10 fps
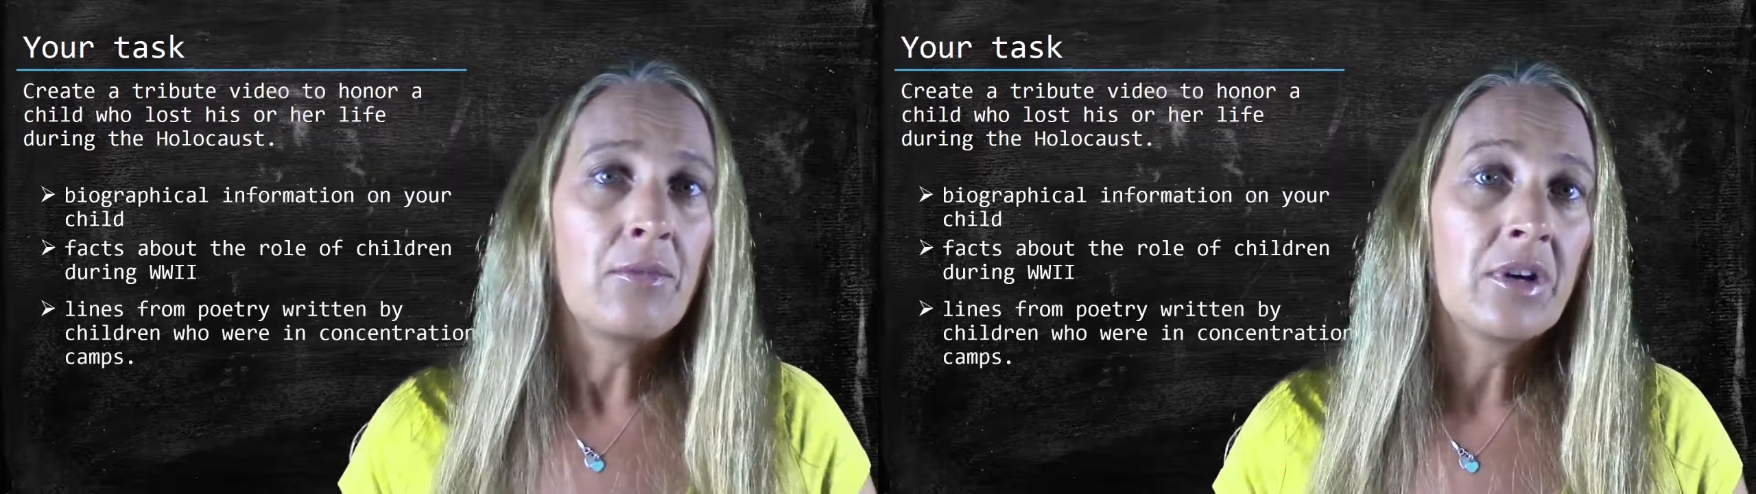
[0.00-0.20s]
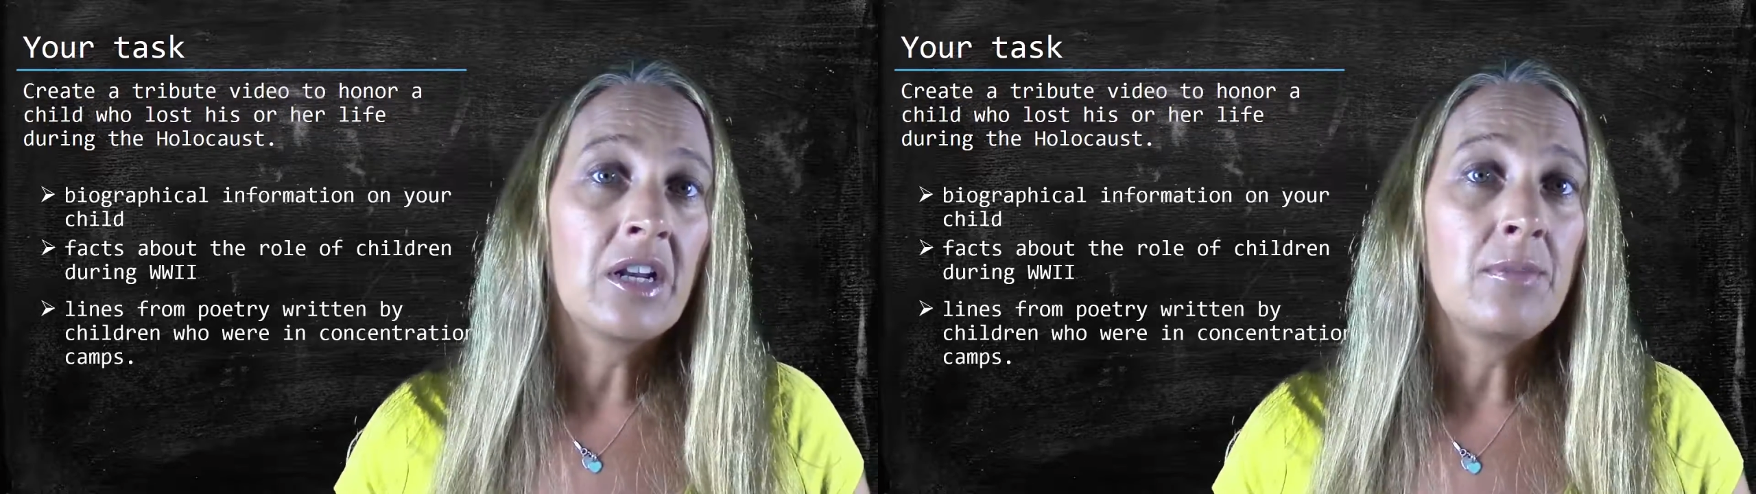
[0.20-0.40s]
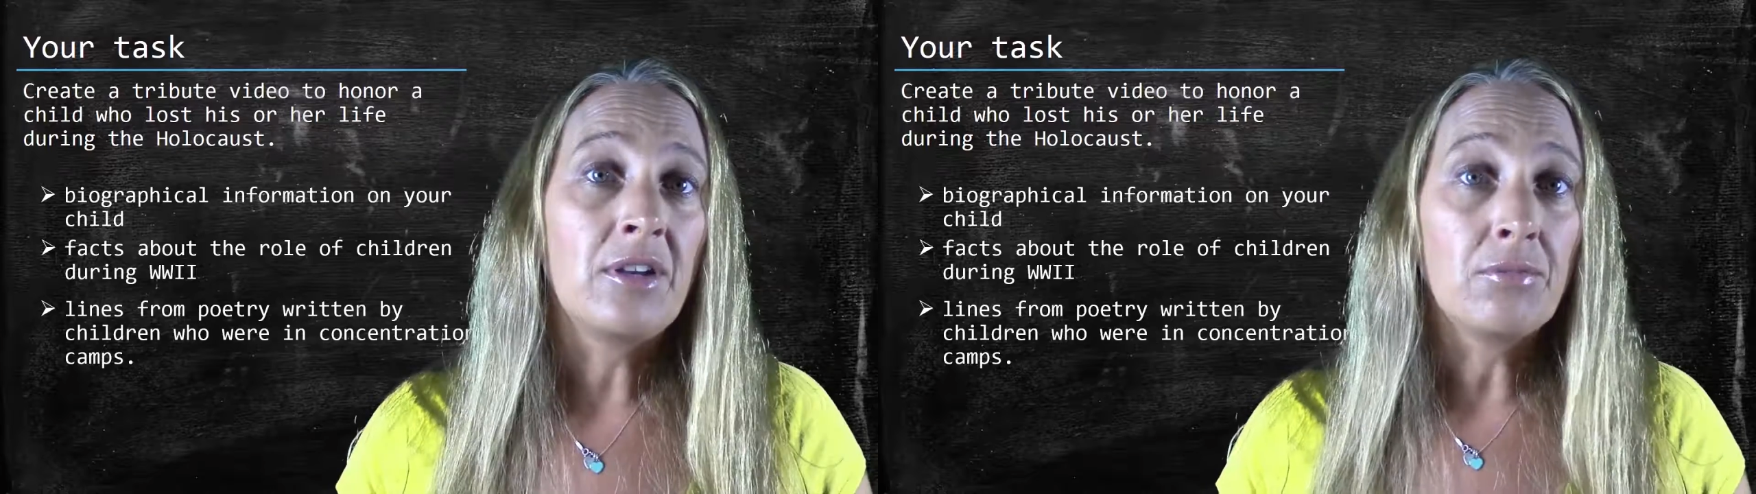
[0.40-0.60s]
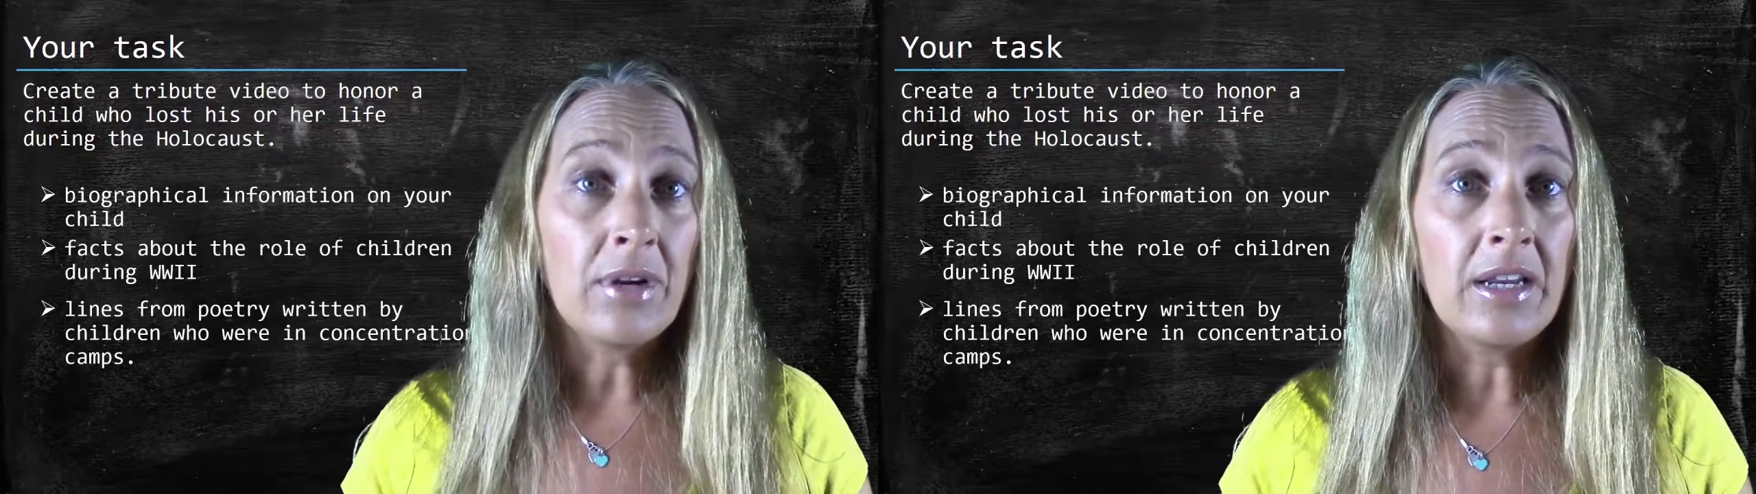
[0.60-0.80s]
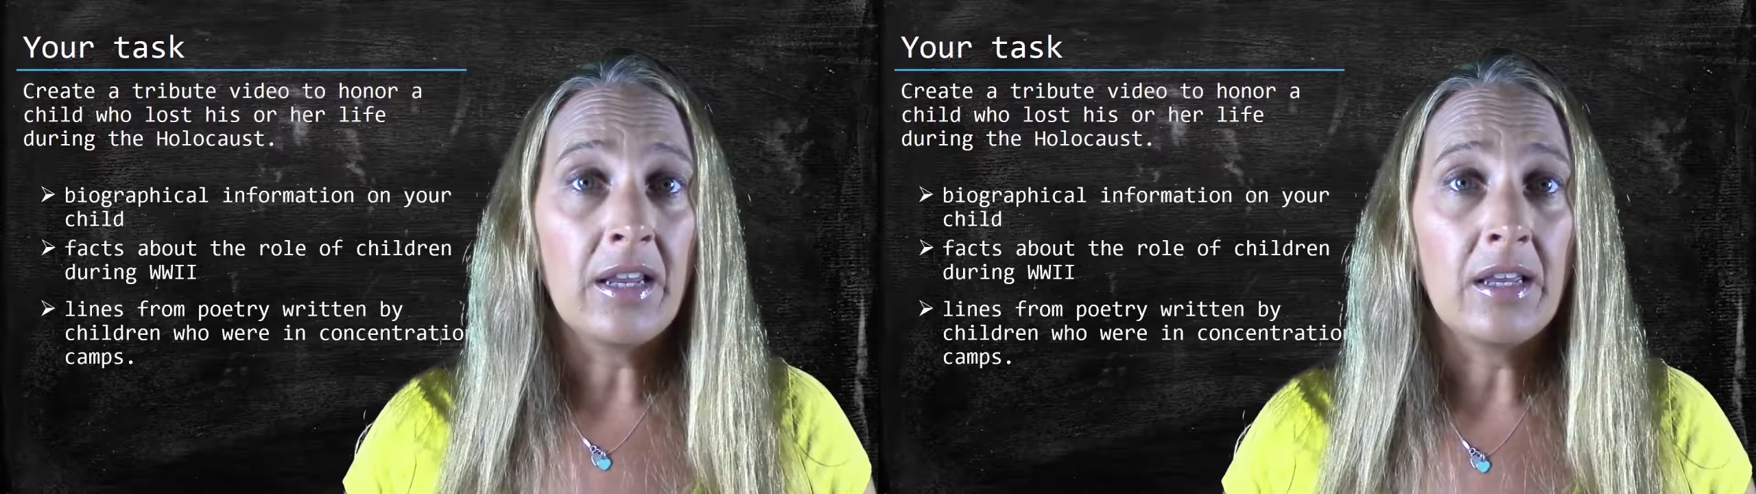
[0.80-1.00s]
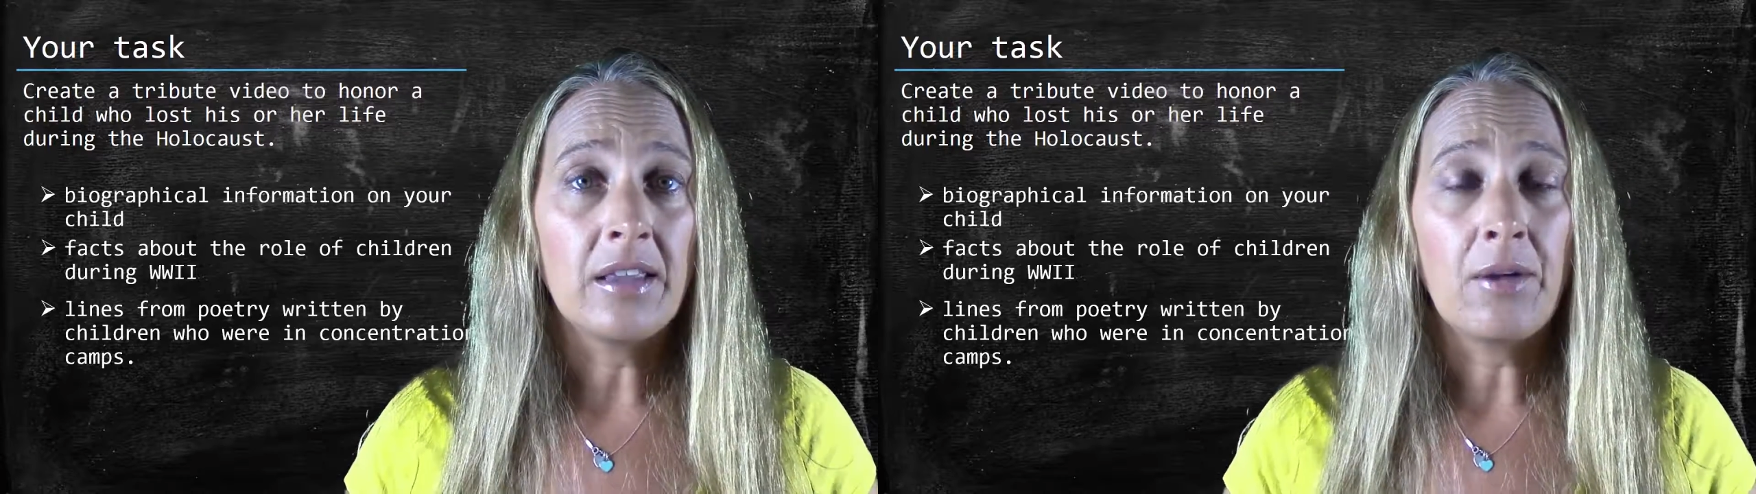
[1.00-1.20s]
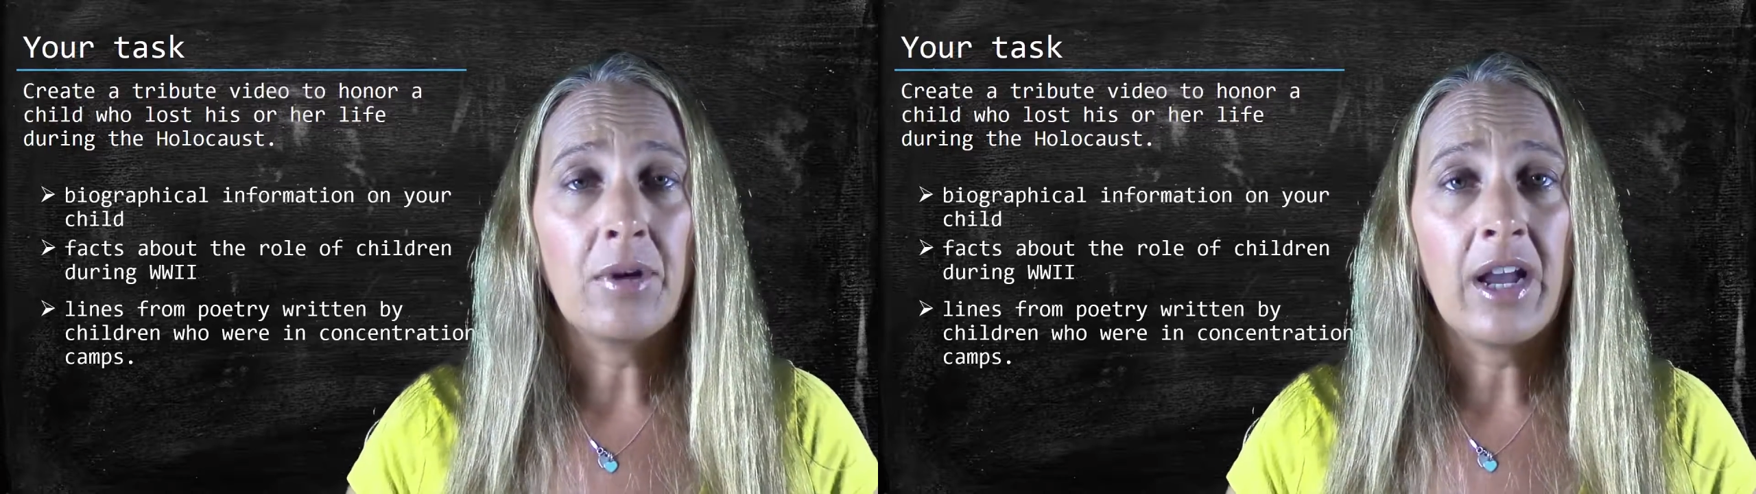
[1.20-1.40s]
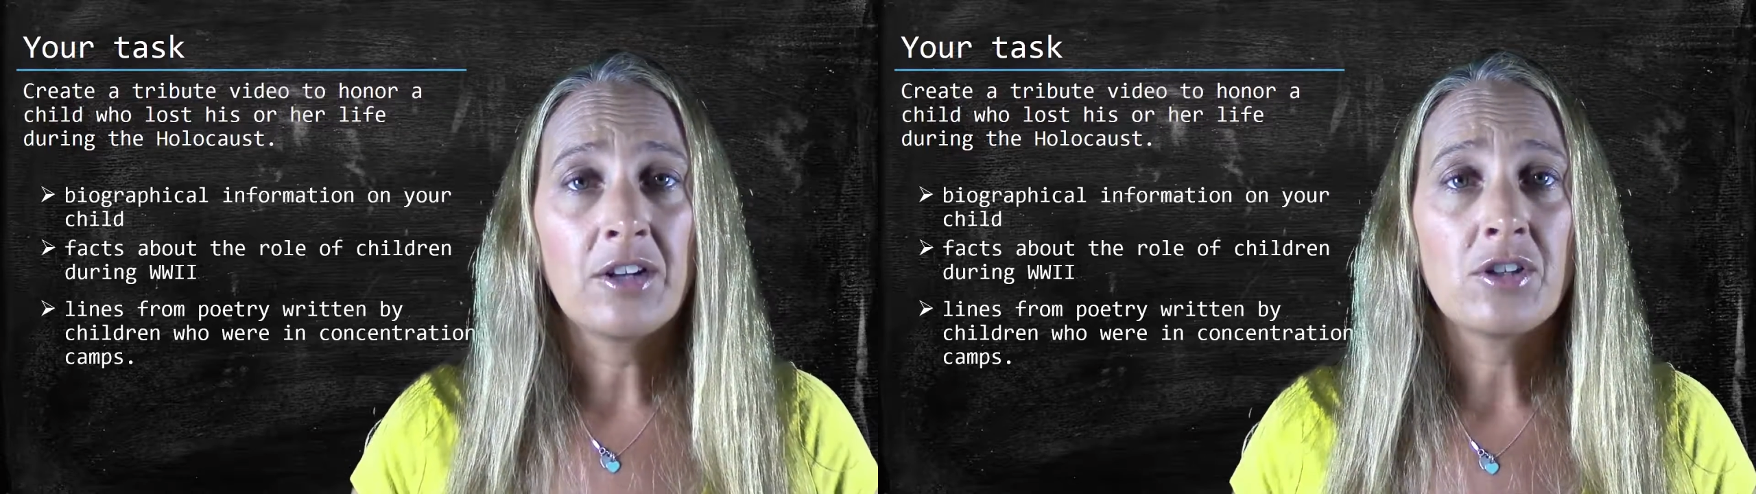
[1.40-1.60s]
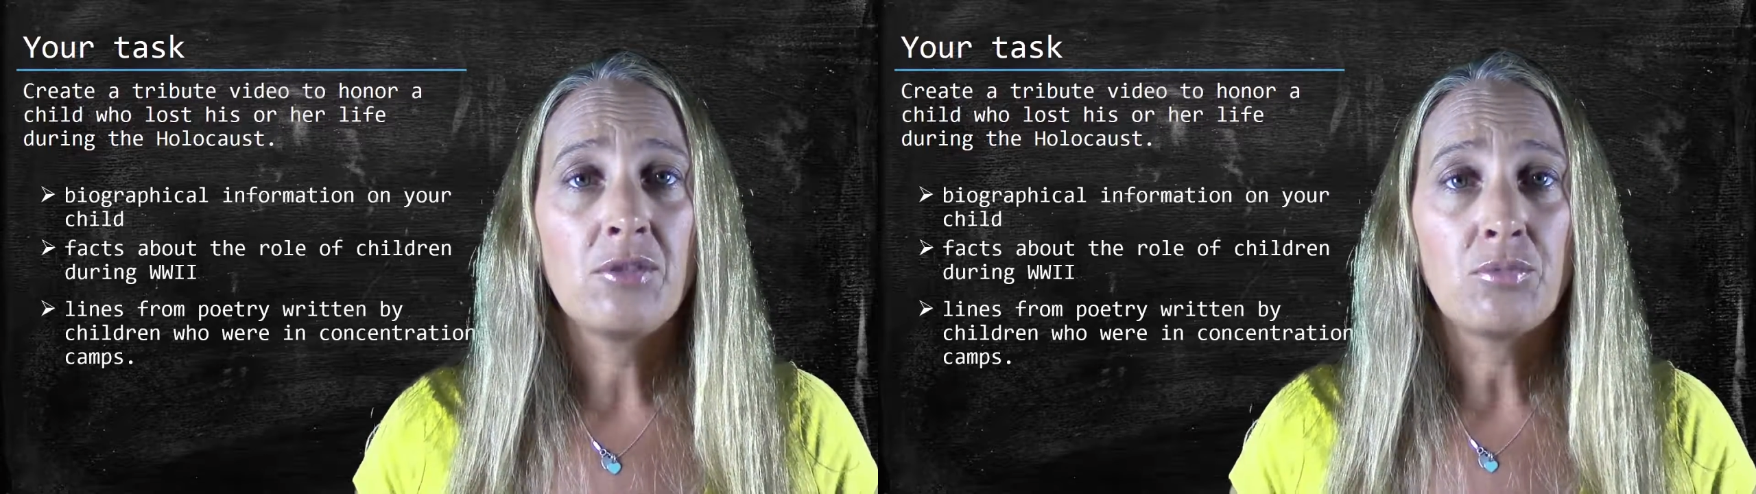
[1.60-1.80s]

we're going to be reading that were actually